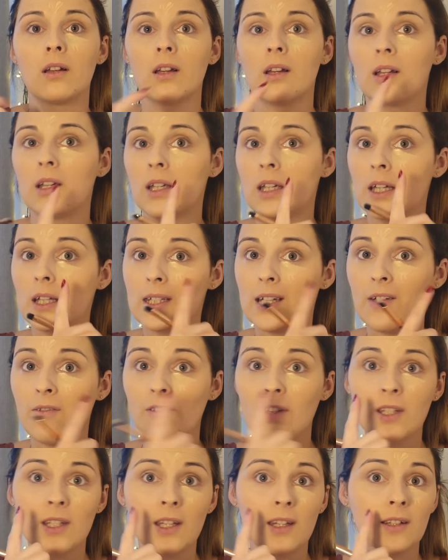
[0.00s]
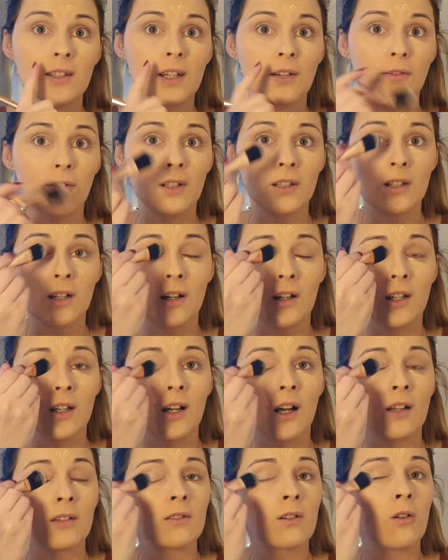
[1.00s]
You can definitely see the difference, like it
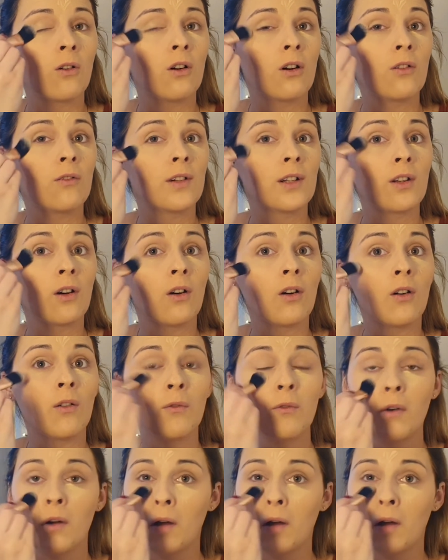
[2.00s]
has got rid of